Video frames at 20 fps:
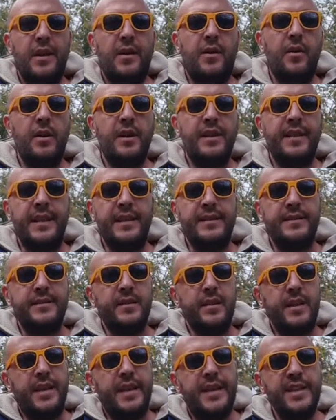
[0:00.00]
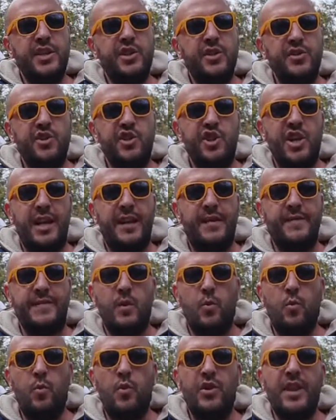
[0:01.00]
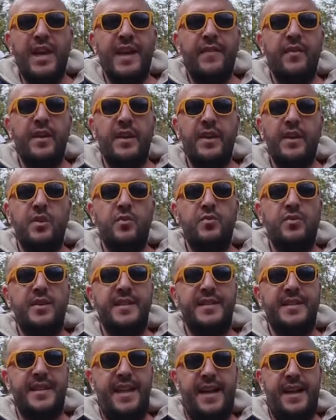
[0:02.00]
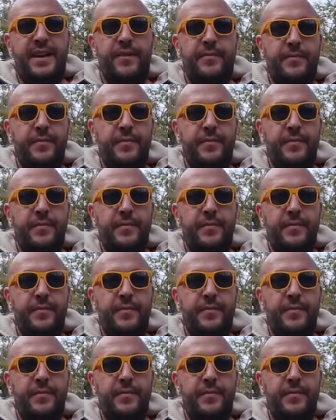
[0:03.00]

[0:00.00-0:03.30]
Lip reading: Curtains, kitchen shelves, whatever you desire.